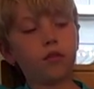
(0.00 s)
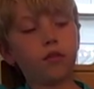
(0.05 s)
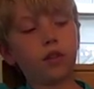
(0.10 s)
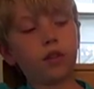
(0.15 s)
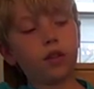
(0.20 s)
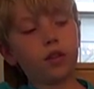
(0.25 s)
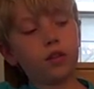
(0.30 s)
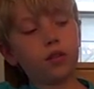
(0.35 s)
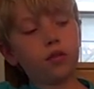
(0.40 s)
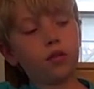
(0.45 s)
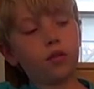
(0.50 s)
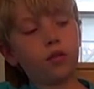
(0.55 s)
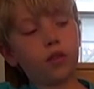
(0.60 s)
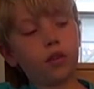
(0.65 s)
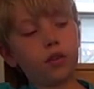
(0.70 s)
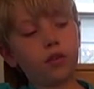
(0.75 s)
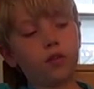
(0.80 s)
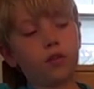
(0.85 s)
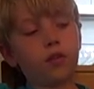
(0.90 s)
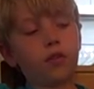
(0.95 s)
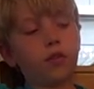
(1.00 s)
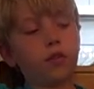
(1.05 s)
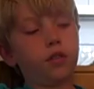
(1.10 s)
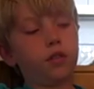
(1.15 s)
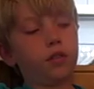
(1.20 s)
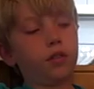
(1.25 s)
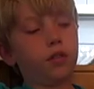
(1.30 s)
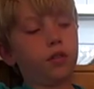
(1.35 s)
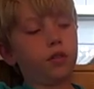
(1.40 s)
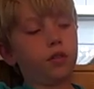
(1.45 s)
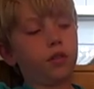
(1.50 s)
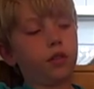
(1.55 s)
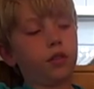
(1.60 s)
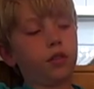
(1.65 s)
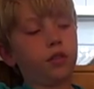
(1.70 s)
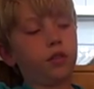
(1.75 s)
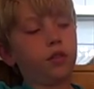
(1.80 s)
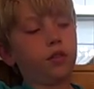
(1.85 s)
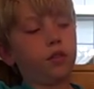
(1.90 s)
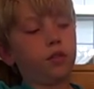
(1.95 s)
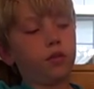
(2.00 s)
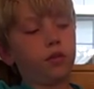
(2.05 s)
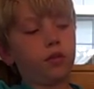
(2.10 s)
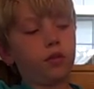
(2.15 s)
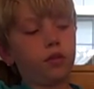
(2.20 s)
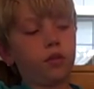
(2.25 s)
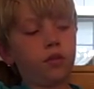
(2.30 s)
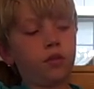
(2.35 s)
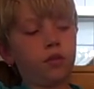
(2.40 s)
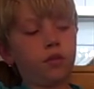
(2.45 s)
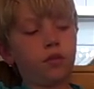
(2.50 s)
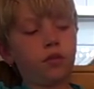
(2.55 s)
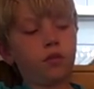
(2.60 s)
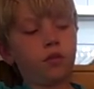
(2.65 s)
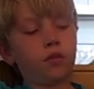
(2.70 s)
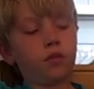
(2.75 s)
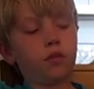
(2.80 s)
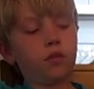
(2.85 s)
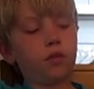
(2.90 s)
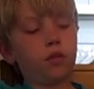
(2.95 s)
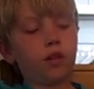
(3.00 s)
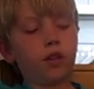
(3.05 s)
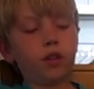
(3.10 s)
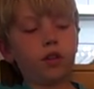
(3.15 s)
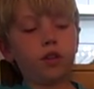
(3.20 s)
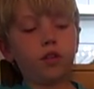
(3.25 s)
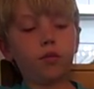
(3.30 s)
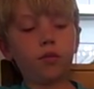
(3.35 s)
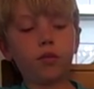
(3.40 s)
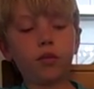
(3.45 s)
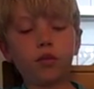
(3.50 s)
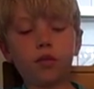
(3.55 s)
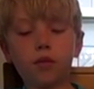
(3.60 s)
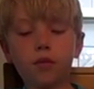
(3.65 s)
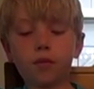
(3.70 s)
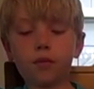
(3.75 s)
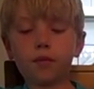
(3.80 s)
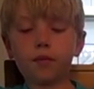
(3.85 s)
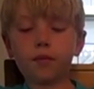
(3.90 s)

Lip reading: that will have a thing that looks like this with the line in the middle.